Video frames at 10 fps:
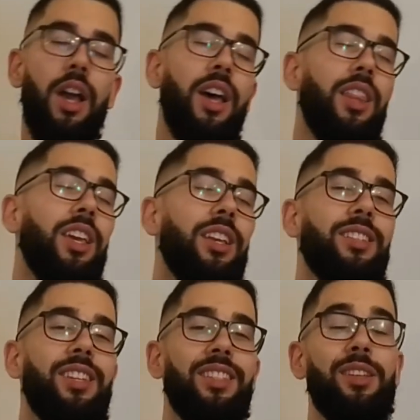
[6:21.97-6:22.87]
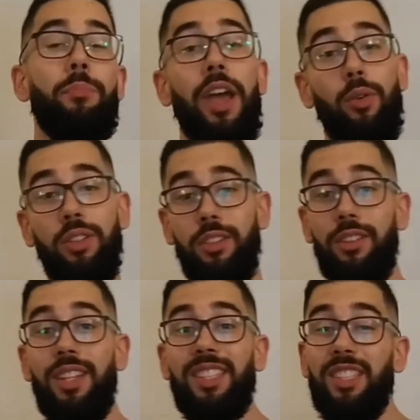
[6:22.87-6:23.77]
This is a marathon.
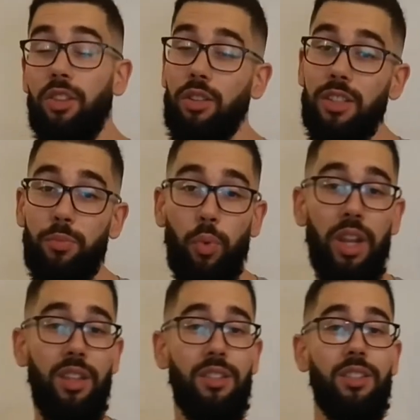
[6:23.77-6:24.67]
This is not a sprint.